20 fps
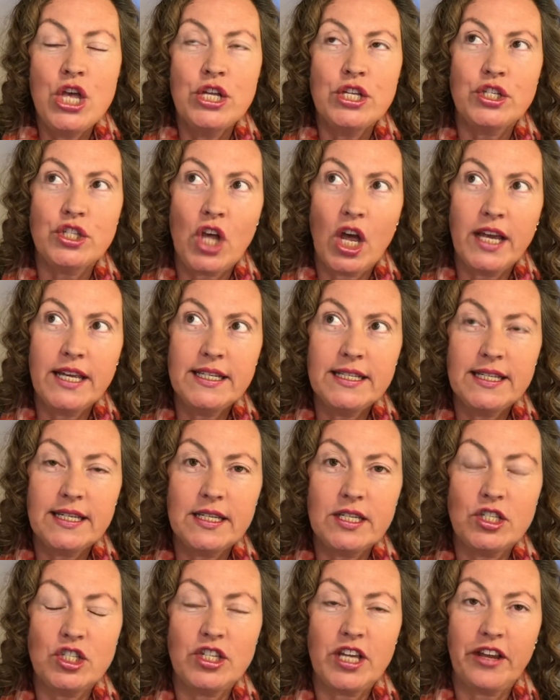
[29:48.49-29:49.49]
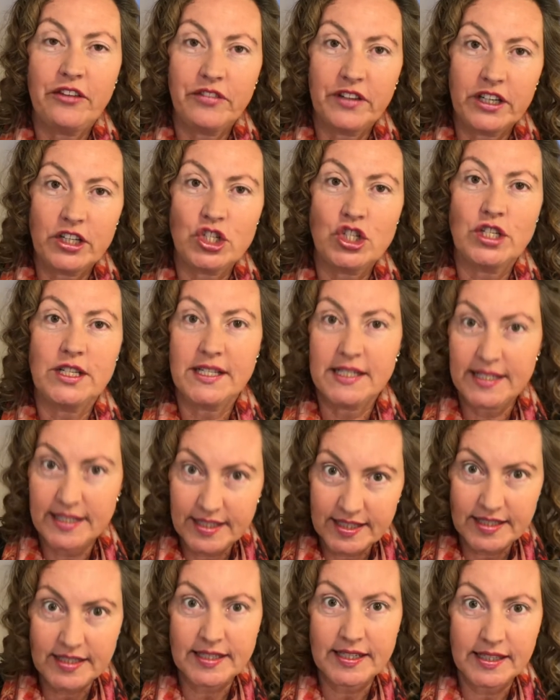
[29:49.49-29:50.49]
Scientists have actually
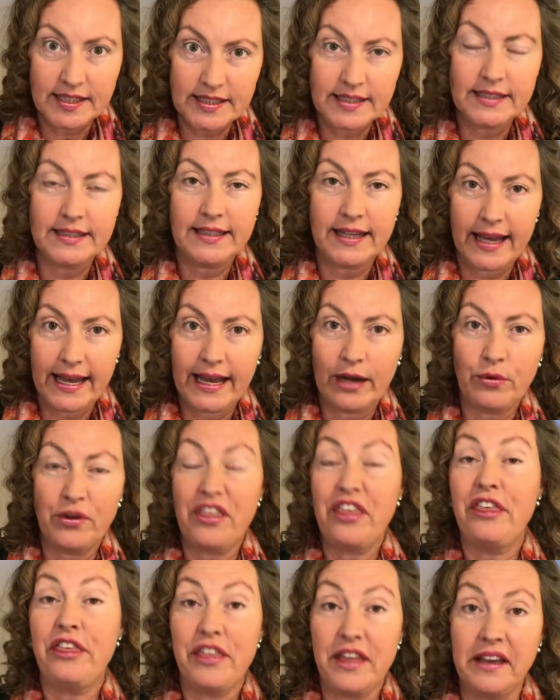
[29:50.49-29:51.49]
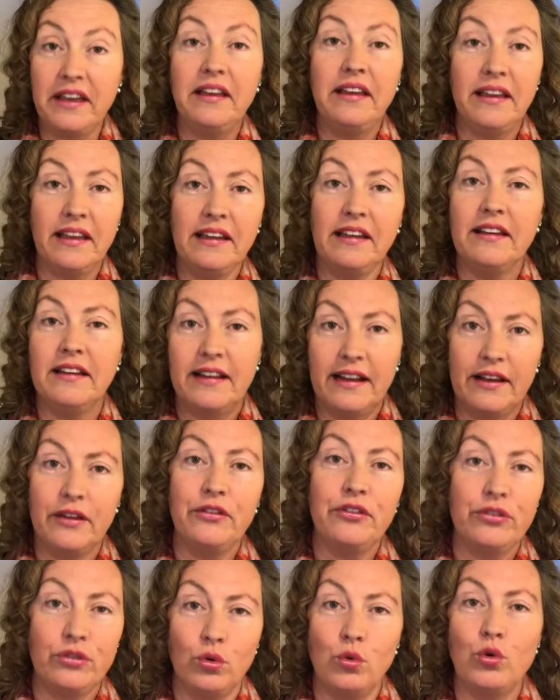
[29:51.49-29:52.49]
studied our thinking and
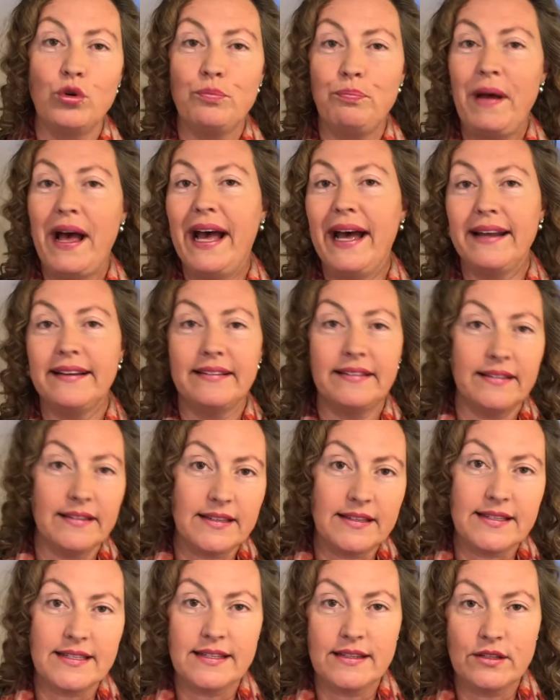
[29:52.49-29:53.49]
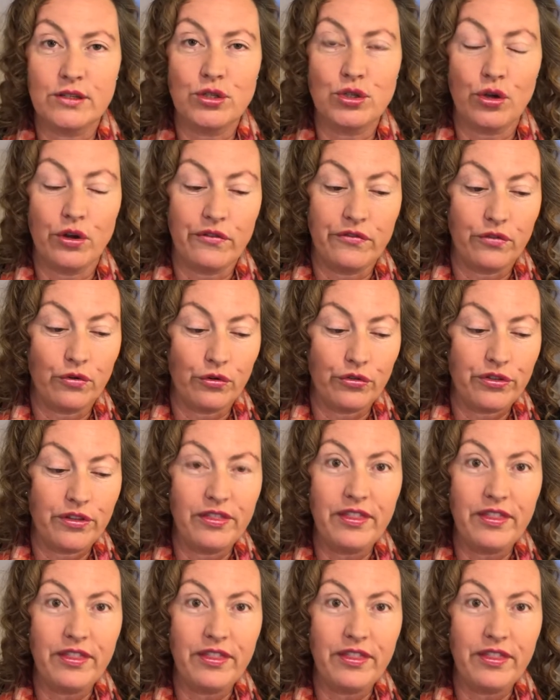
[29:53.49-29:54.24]
our thought patterns and so forth,